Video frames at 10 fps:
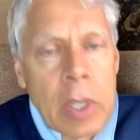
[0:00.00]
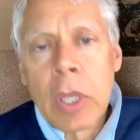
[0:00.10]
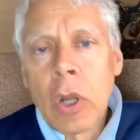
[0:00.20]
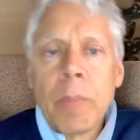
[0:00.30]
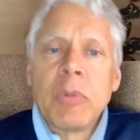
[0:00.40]
You
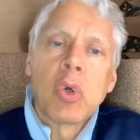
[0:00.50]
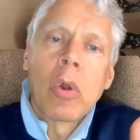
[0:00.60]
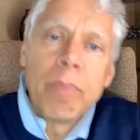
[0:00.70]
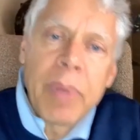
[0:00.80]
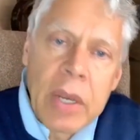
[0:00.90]
know,
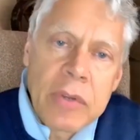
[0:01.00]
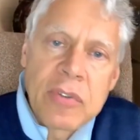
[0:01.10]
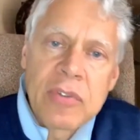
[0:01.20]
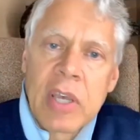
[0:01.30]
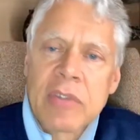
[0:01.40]
Jordan
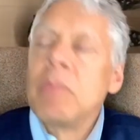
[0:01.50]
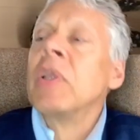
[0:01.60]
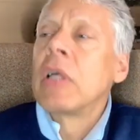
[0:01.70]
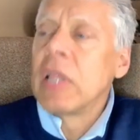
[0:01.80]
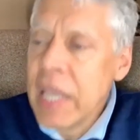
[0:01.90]
Peterson tells them,
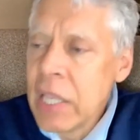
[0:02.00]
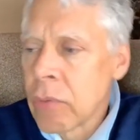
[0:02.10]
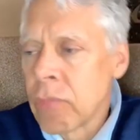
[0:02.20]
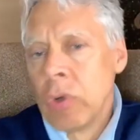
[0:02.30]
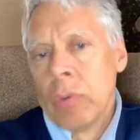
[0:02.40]
clean
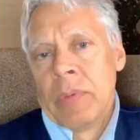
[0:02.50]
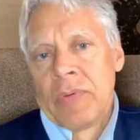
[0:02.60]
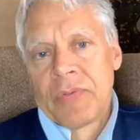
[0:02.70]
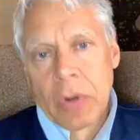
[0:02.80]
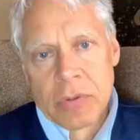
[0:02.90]
your room
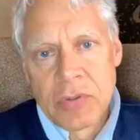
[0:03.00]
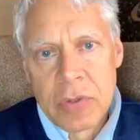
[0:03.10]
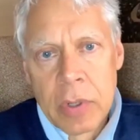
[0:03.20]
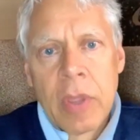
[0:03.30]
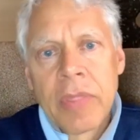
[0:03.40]

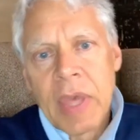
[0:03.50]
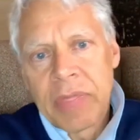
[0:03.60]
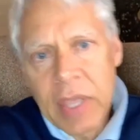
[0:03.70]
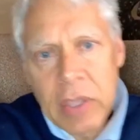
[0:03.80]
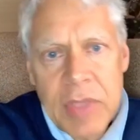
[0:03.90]
first. Right. Then,
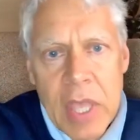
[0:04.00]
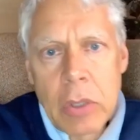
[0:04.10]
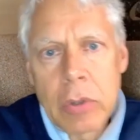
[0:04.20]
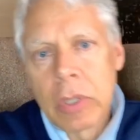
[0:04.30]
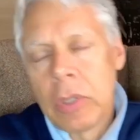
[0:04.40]
then, then
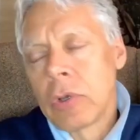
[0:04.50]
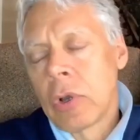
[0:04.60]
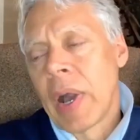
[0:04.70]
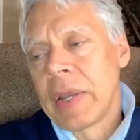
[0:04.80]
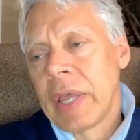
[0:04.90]
you can you can
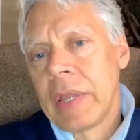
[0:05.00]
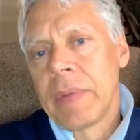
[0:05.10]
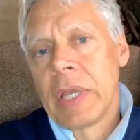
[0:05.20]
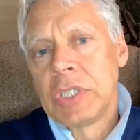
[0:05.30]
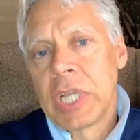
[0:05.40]
go out and,
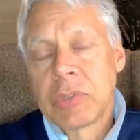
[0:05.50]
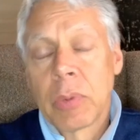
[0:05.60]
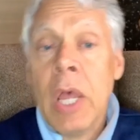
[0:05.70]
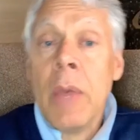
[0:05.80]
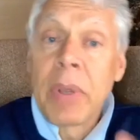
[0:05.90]
and change the world.